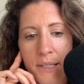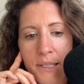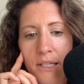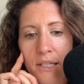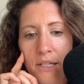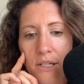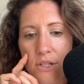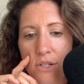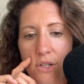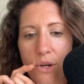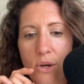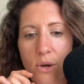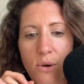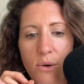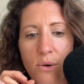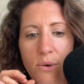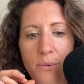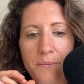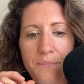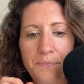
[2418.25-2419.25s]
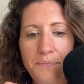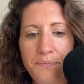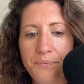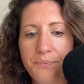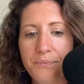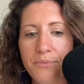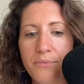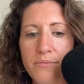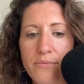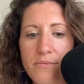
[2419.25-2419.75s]
So
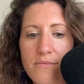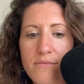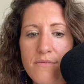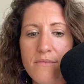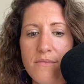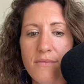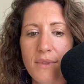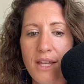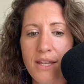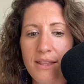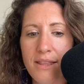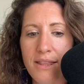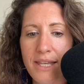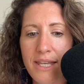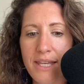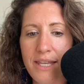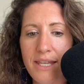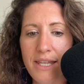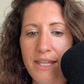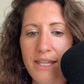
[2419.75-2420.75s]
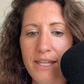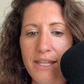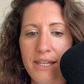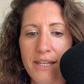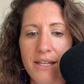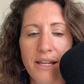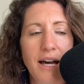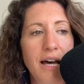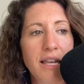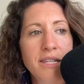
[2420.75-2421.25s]
the
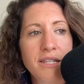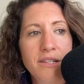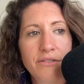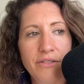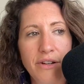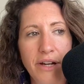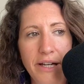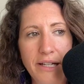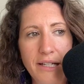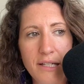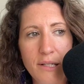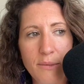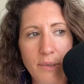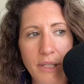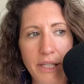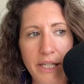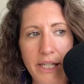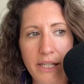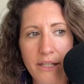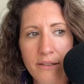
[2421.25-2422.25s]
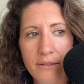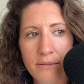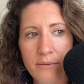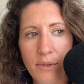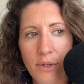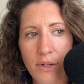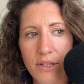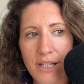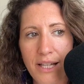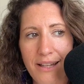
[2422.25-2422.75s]
undefined spleen,
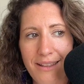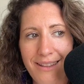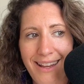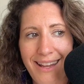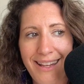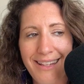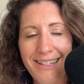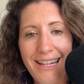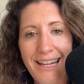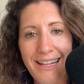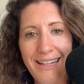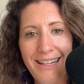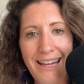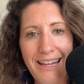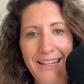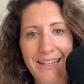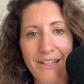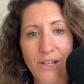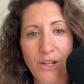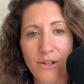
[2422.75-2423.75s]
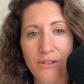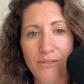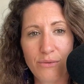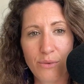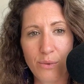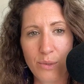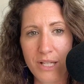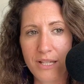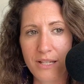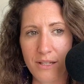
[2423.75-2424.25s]
on the other hand, can gain a lot
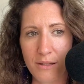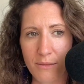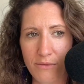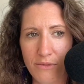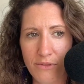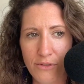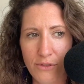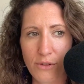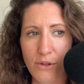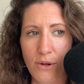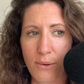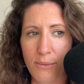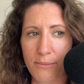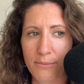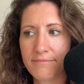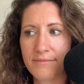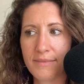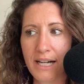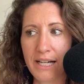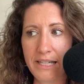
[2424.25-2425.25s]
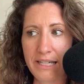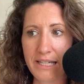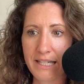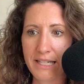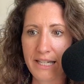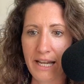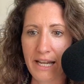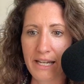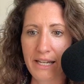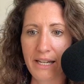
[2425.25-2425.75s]
of wisdom from
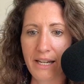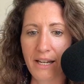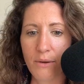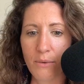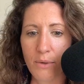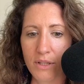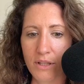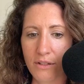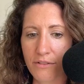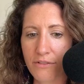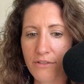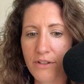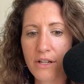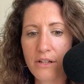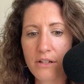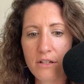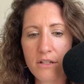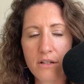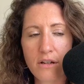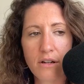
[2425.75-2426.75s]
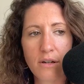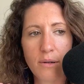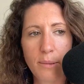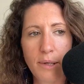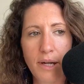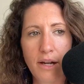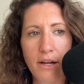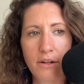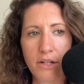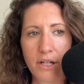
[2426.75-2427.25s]
understanding what the fears are
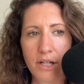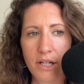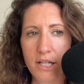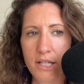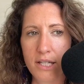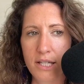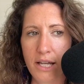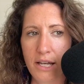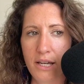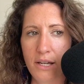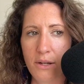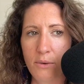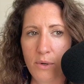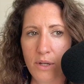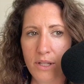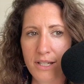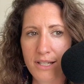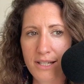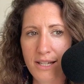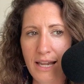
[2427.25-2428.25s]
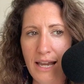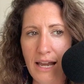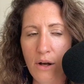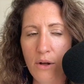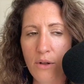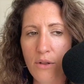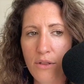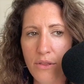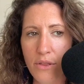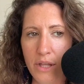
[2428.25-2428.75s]
about, understanding what
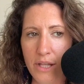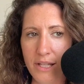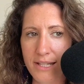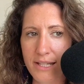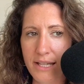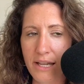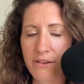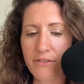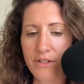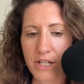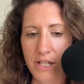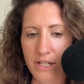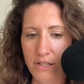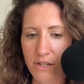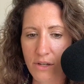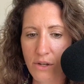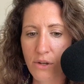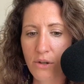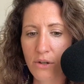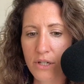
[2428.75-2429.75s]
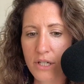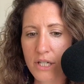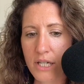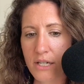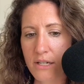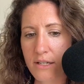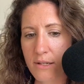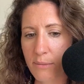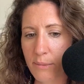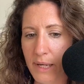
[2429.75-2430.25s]
health and safety and
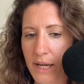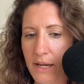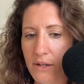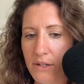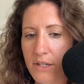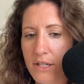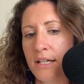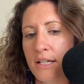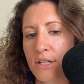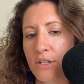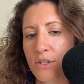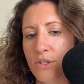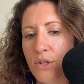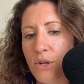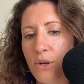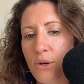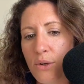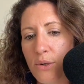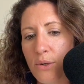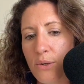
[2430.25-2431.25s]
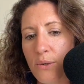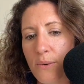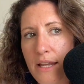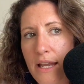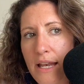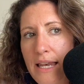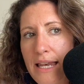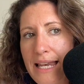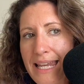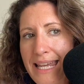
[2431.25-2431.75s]
security is about. So
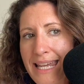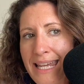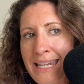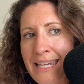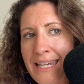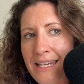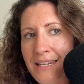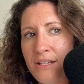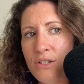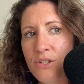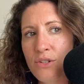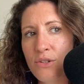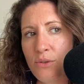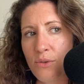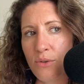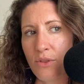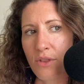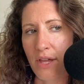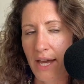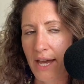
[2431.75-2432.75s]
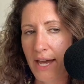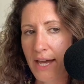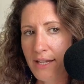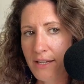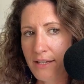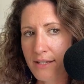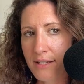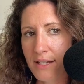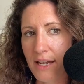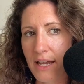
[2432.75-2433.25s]
lean into
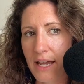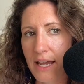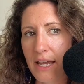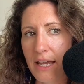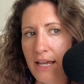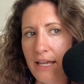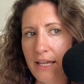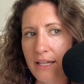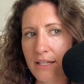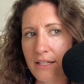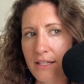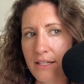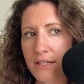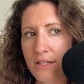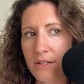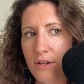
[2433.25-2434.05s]
that. And